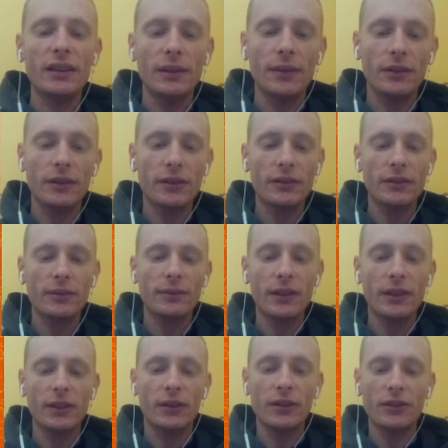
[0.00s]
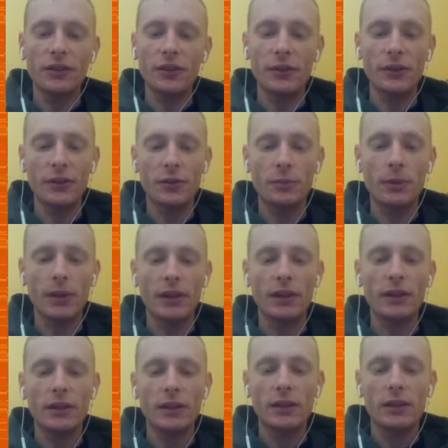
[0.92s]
and they're really hard to notice, but